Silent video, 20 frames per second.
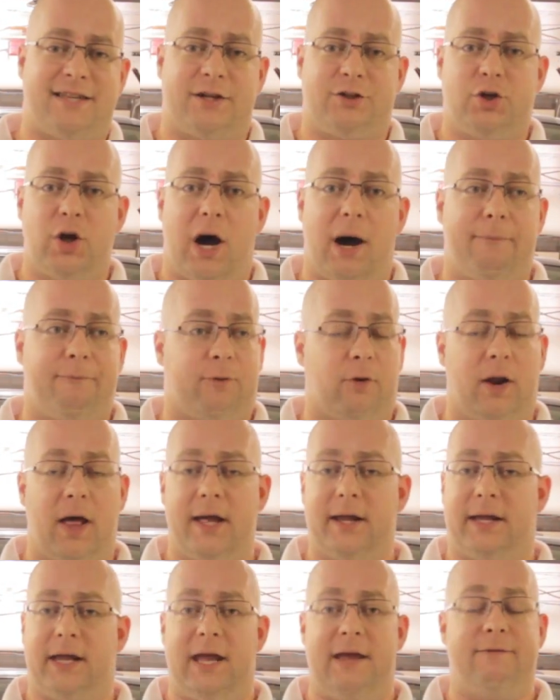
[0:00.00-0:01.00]
job for
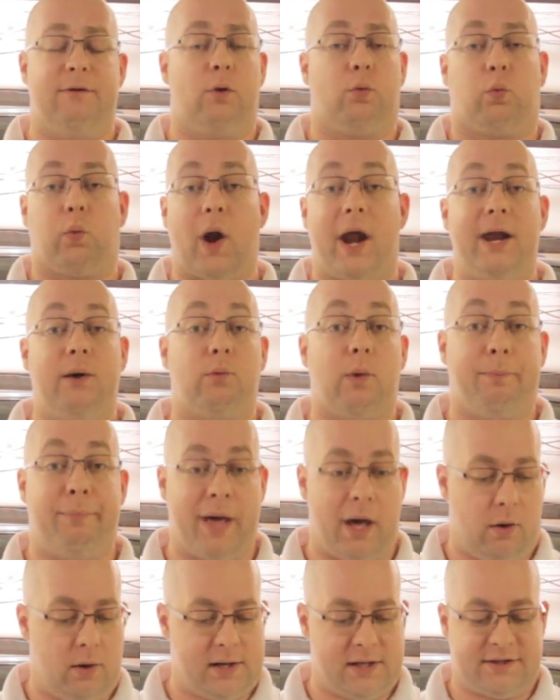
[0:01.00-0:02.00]
like even rain
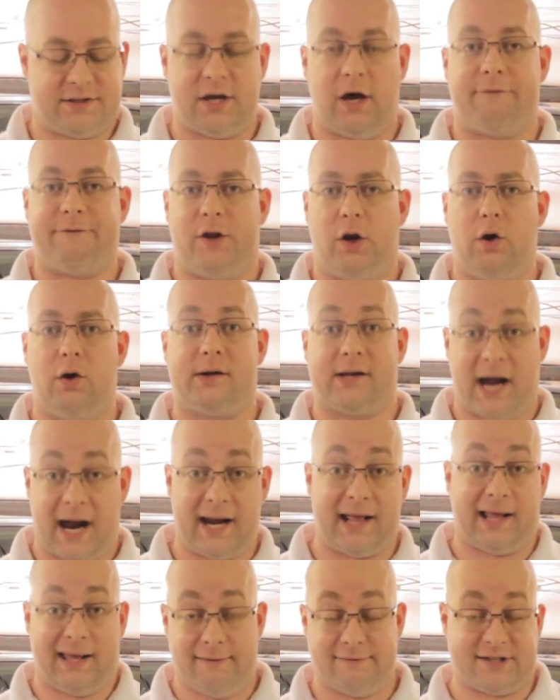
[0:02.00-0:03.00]
repellent itself. You know, it kind
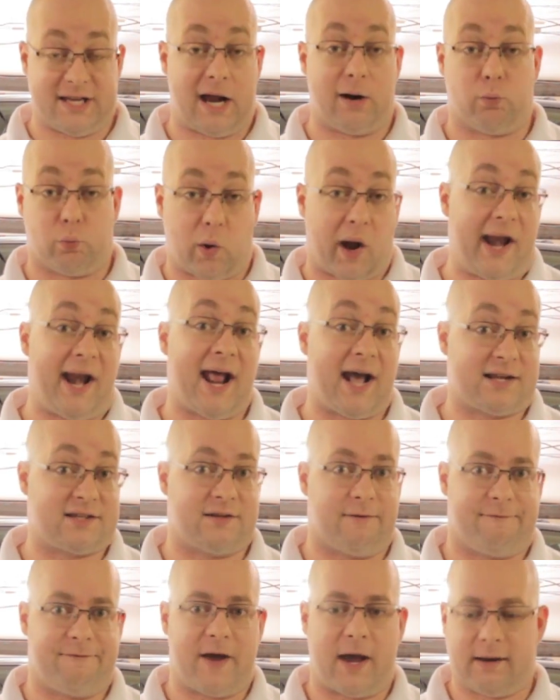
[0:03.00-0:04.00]
of gives that RainX
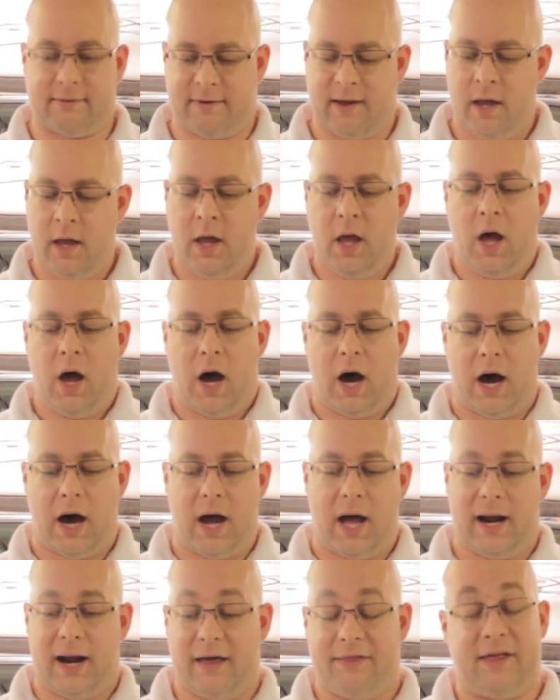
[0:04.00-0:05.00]
effect,
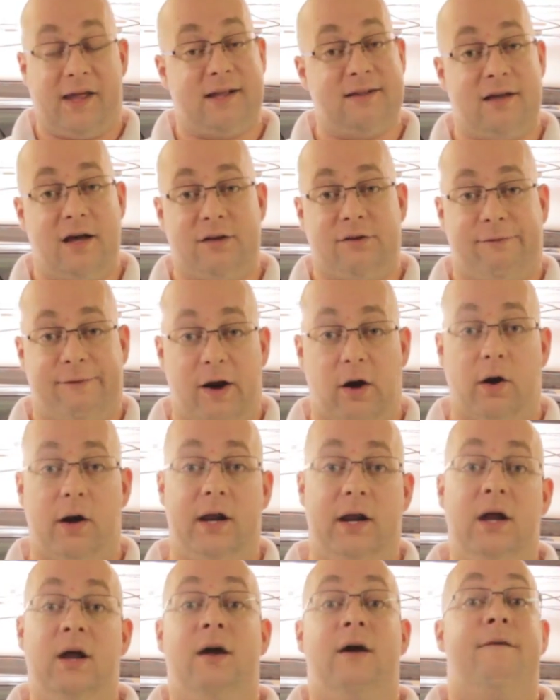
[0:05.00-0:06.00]
and I think it does
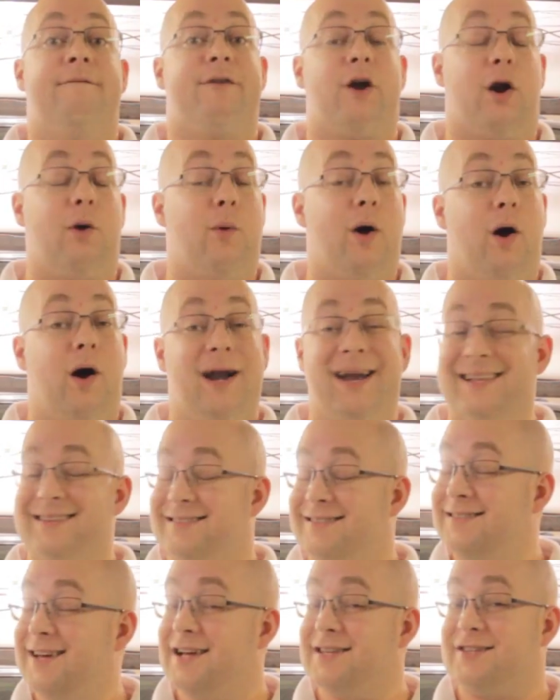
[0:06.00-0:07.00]
very, very well, and
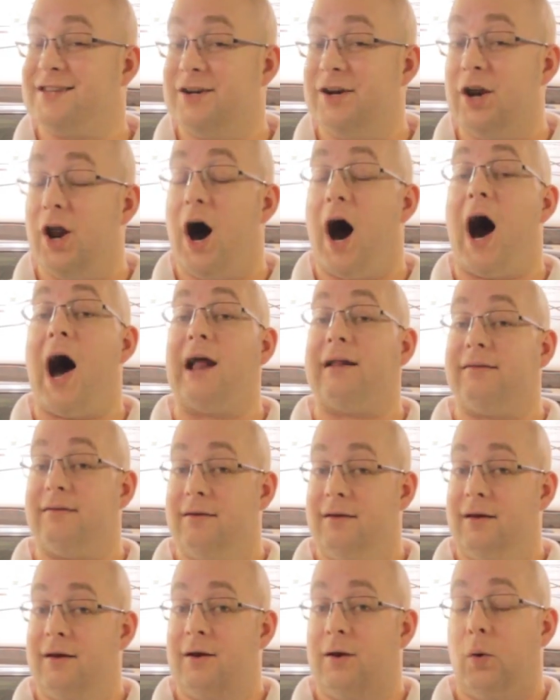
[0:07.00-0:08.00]
it does not
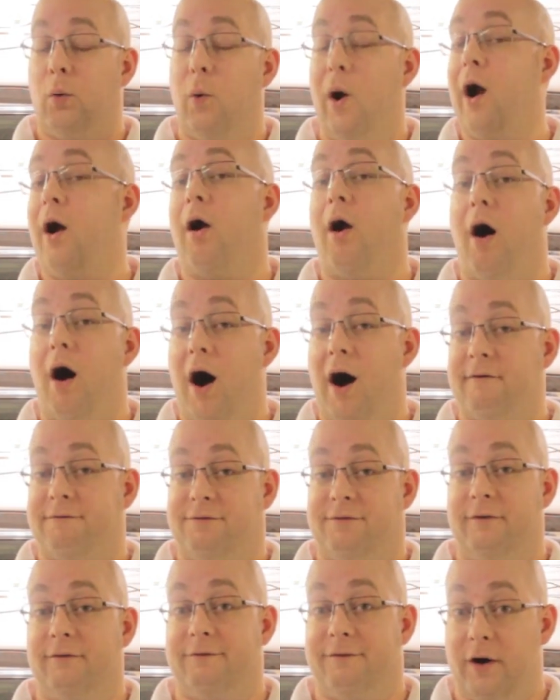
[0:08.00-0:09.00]
wear
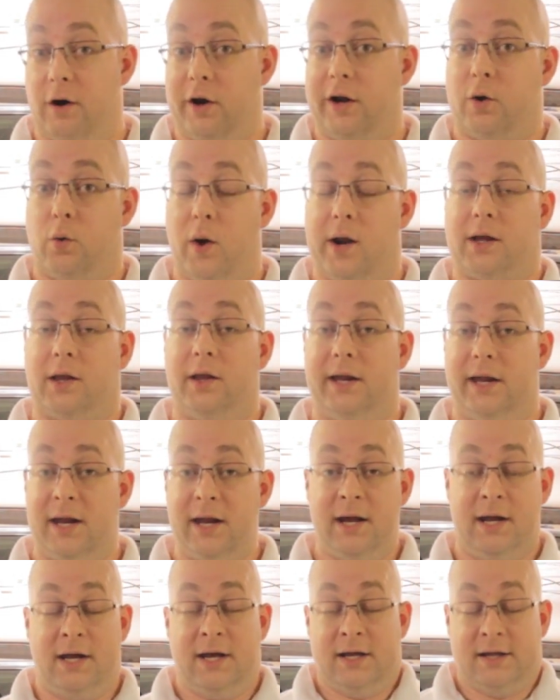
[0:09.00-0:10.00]
off very quickly.
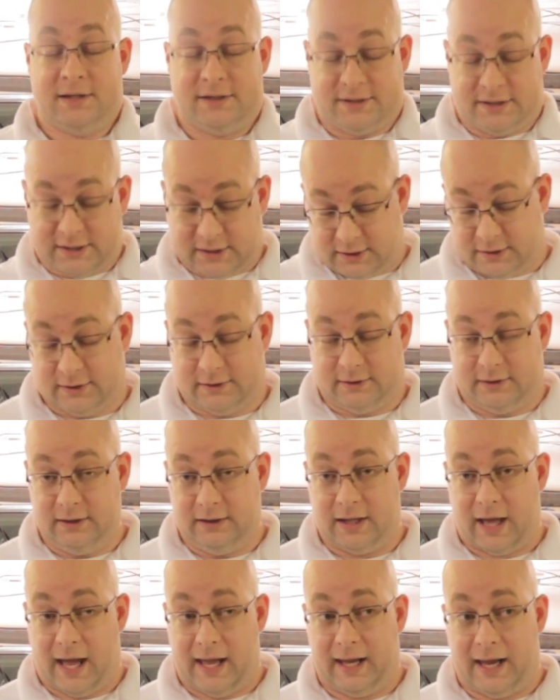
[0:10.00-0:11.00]

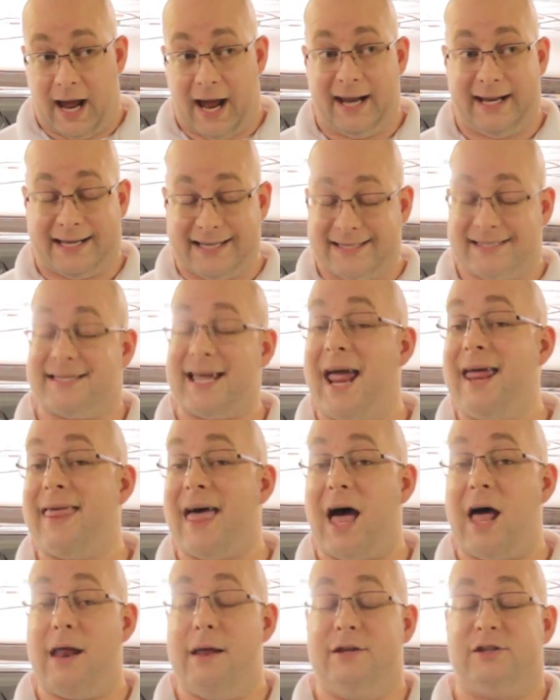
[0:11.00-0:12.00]
I can say
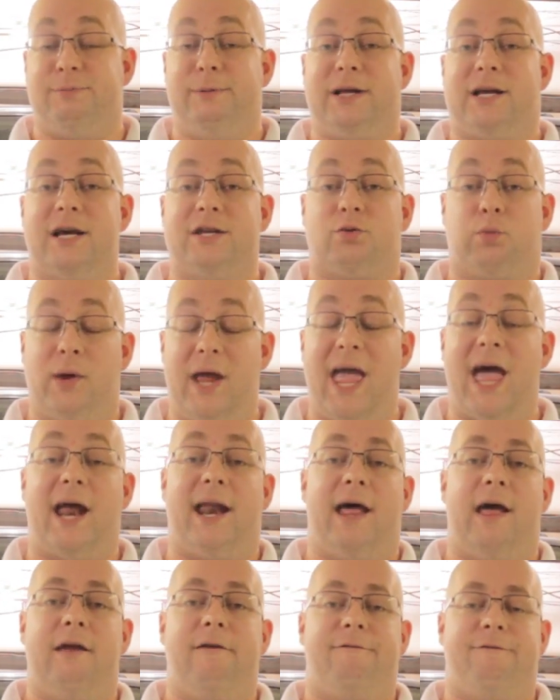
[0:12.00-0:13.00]
that is because we had
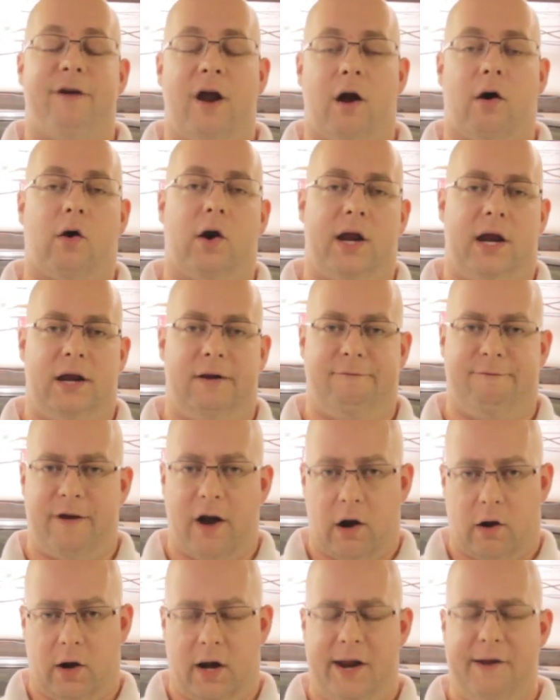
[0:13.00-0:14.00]
a very,
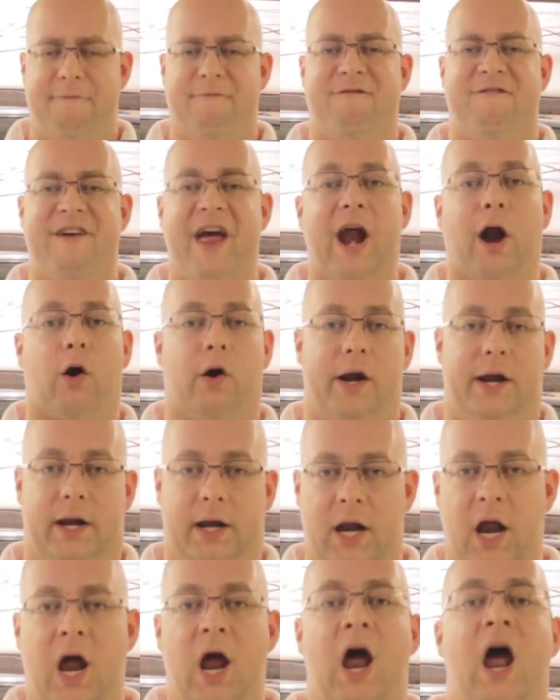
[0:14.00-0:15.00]
very,
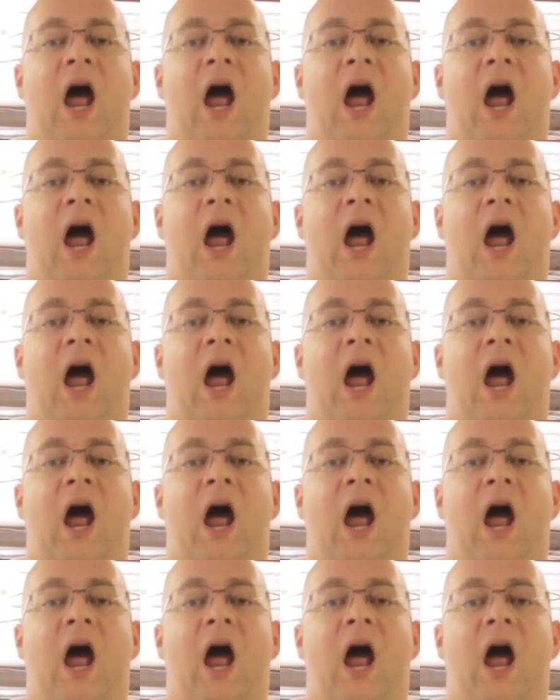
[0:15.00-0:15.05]
very,